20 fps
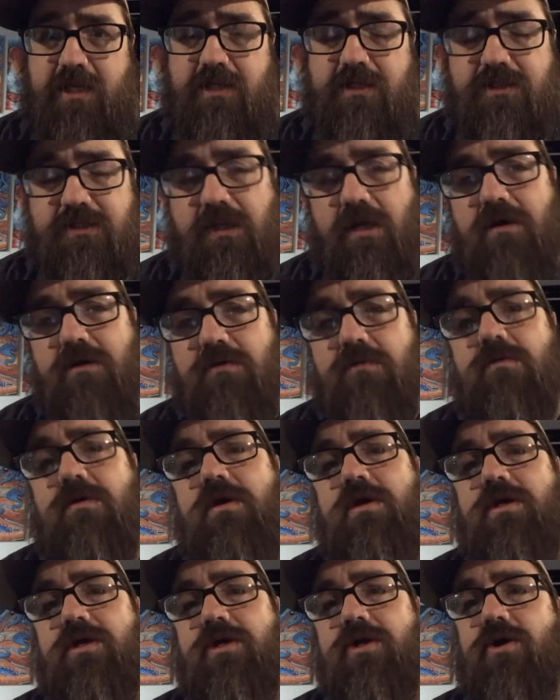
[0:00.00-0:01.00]
So,
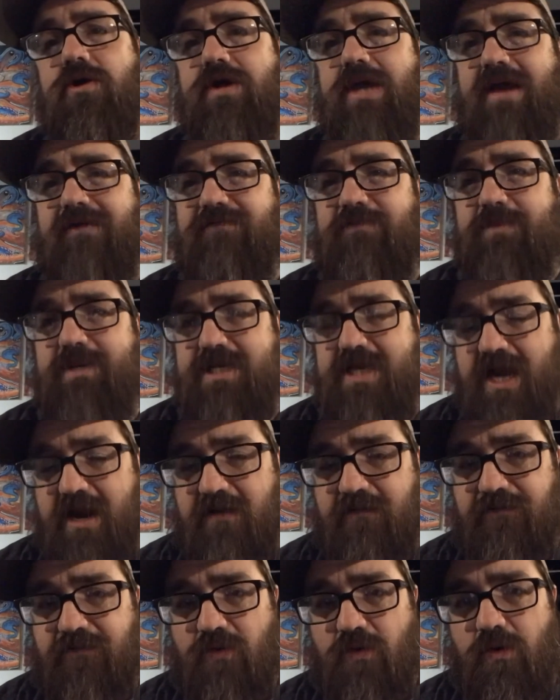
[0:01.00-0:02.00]
you know, you have to be
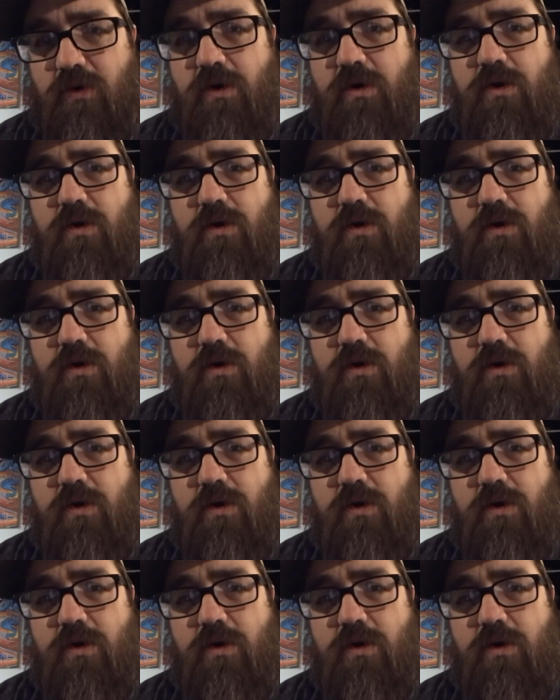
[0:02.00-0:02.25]
careful